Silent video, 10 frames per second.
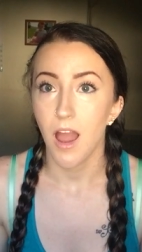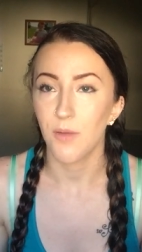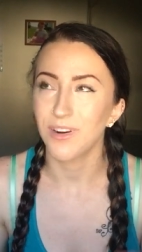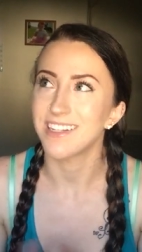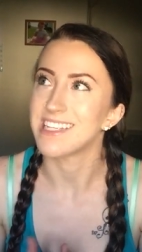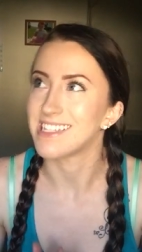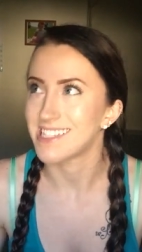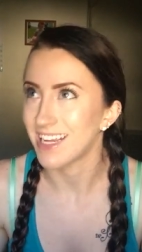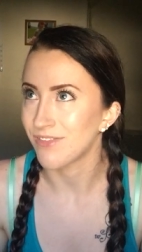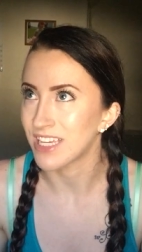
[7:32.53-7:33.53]
I wanted to
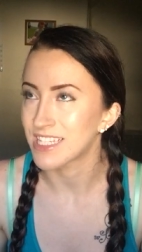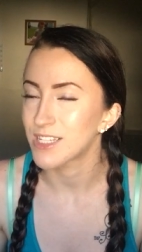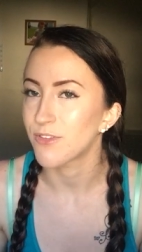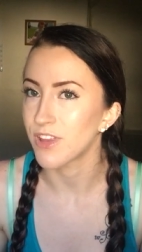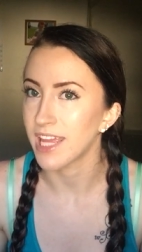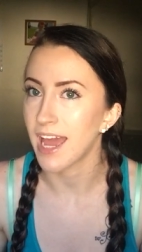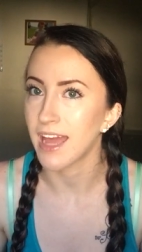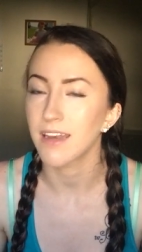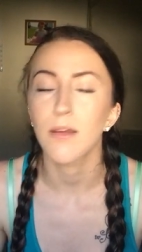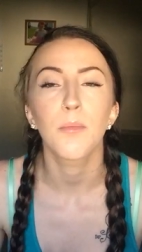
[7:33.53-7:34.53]
save this for the
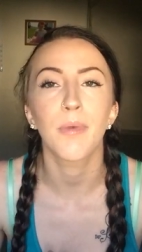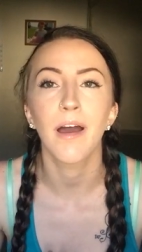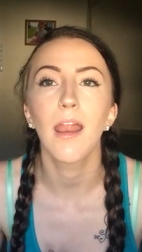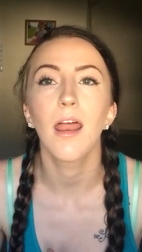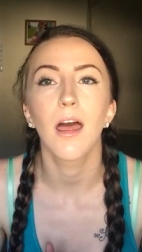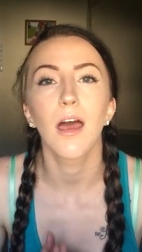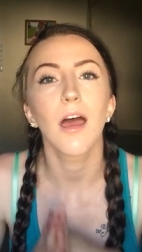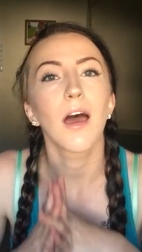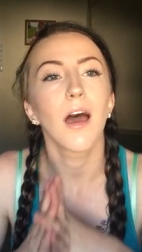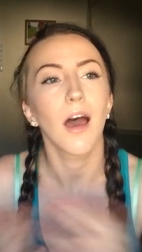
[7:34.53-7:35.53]
end, but
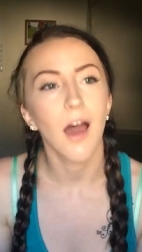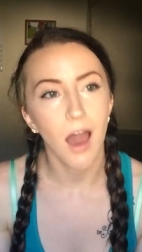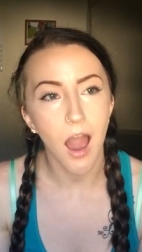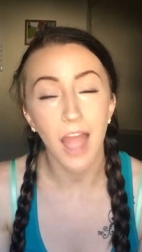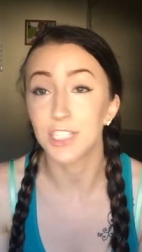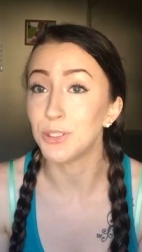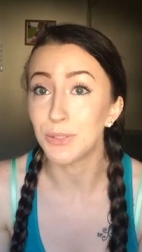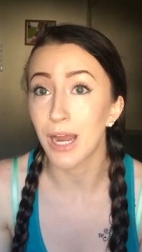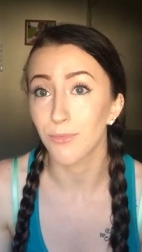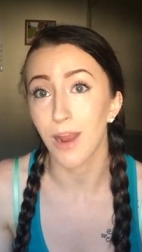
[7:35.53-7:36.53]
I
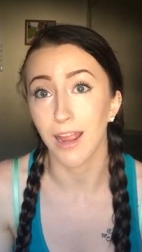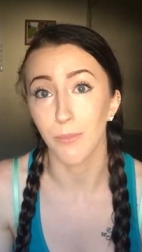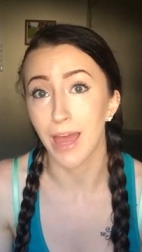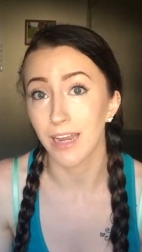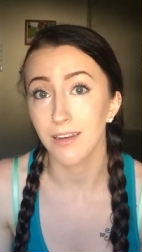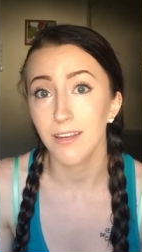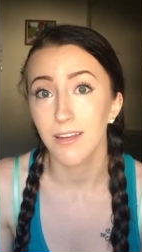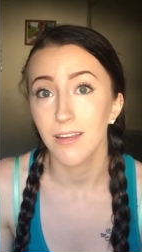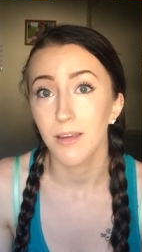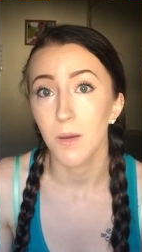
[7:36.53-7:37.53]
do not recommend
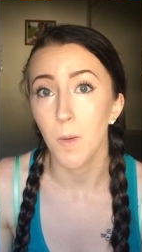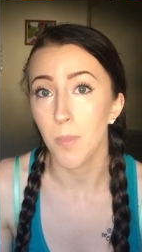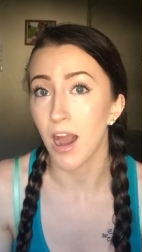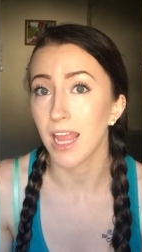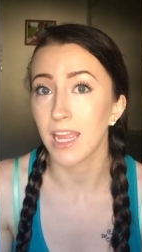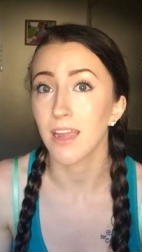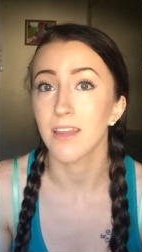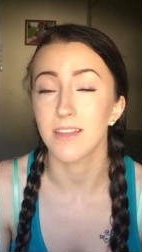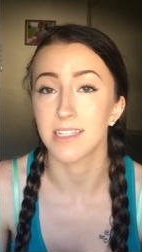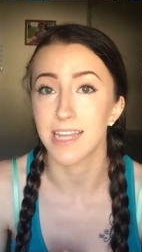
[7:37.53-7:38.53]

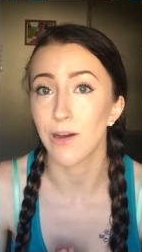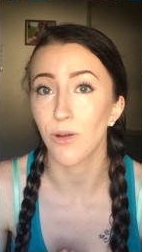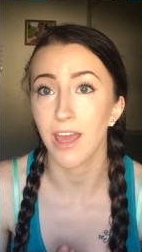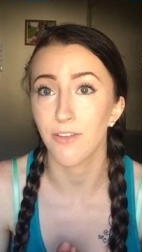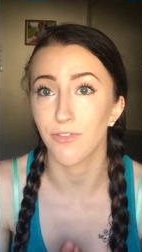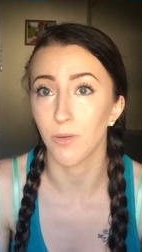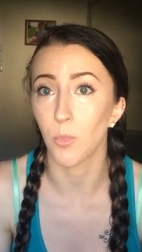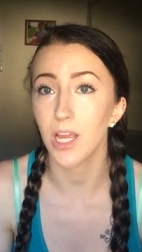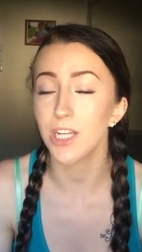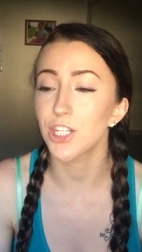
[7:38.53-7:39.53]
buying this nail kit
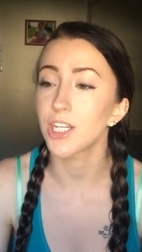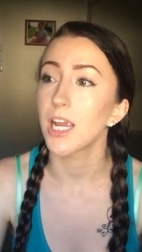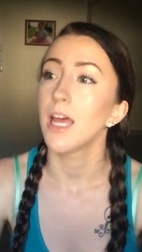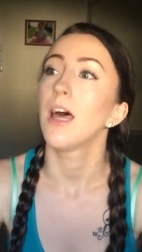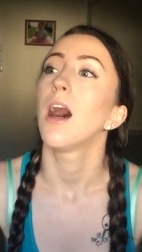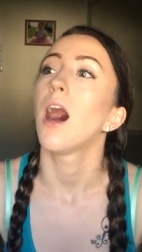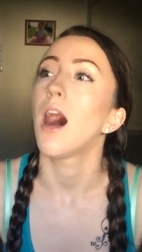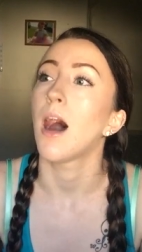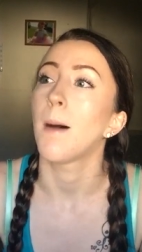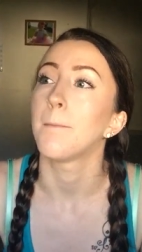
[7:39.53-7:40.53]
from Wish.
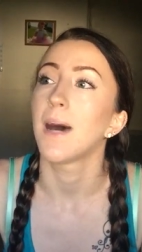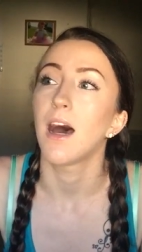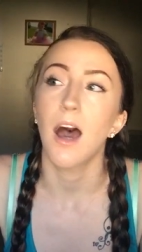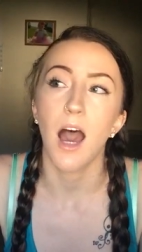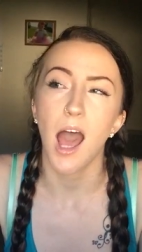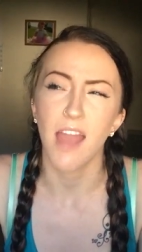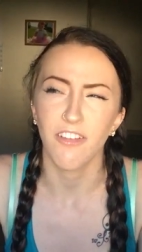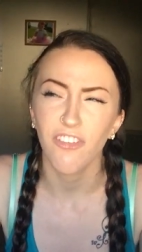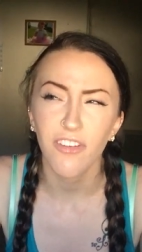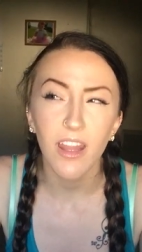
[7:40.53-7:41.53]
I
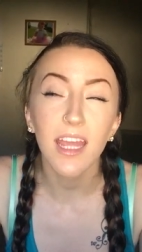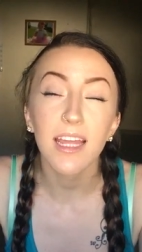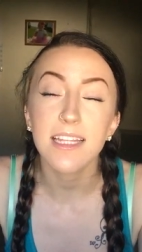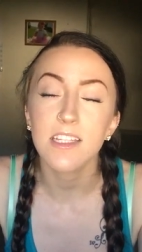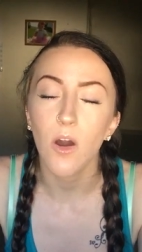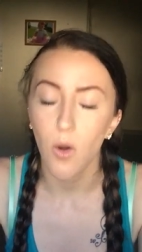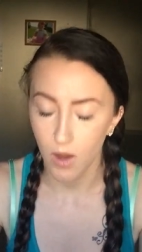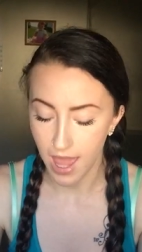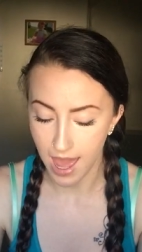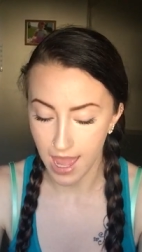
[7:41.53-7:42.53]
feel like it's
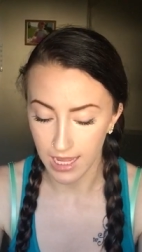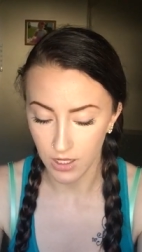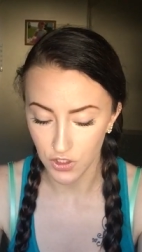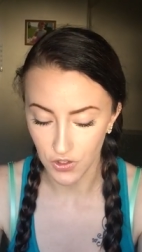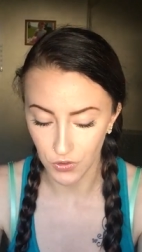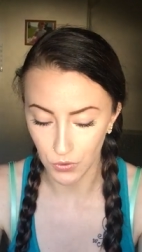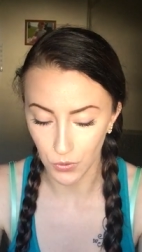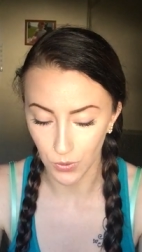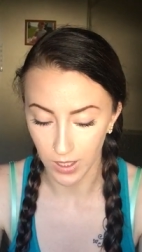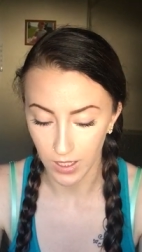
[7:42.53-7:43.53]
okay
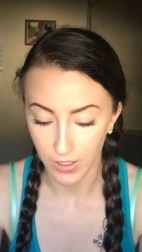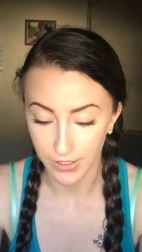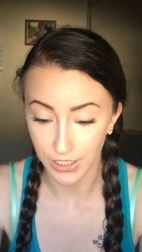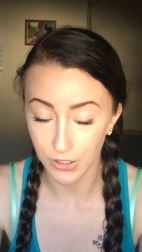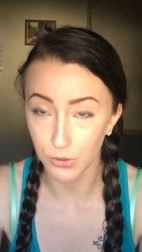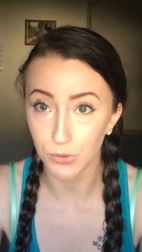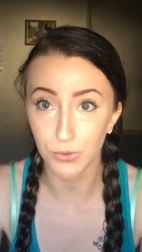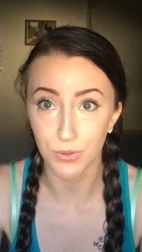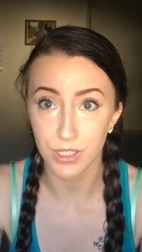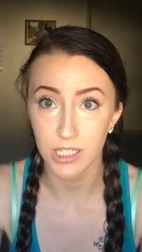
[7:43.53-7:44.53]
to
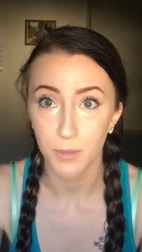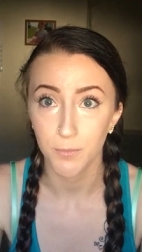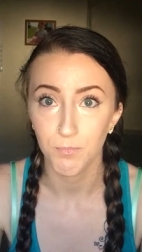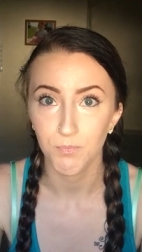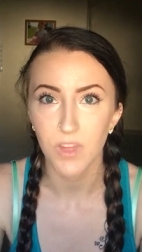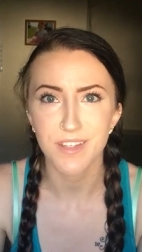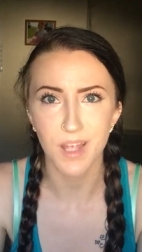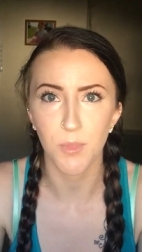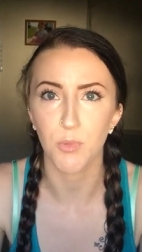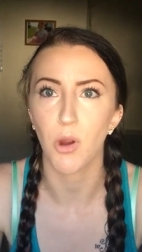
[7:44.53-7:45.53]
use
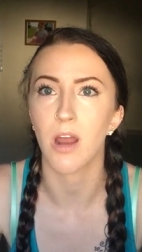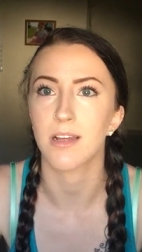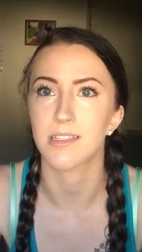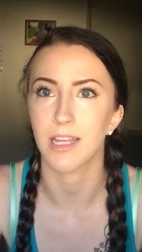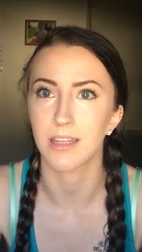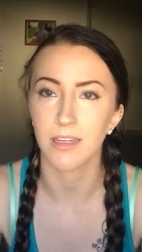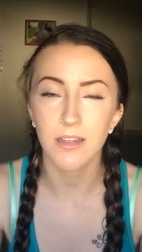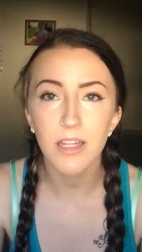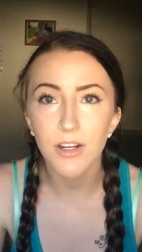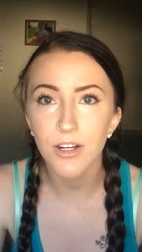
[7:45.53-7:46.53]
some of the products like the
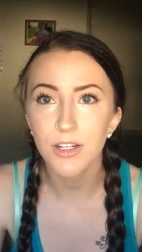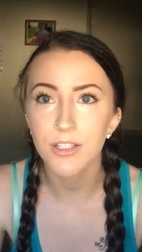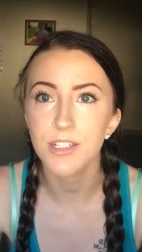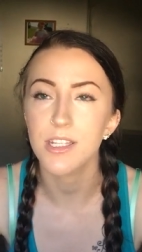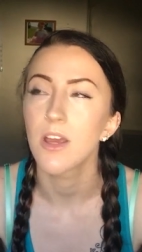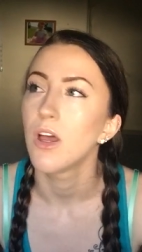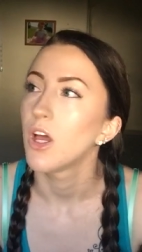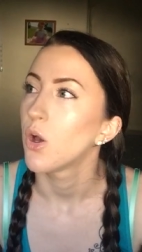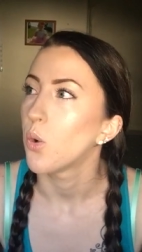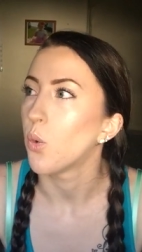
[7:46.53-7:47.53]
glitters
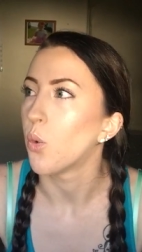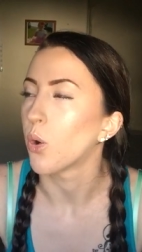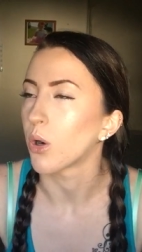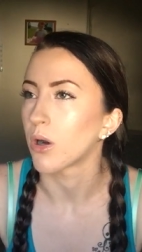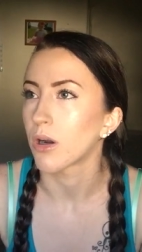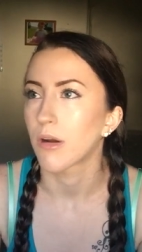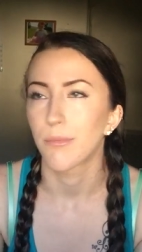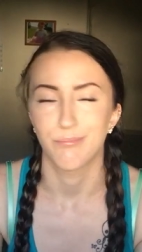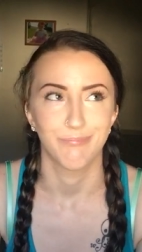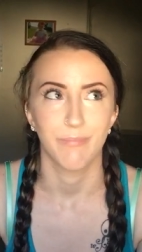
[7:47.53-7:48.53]
or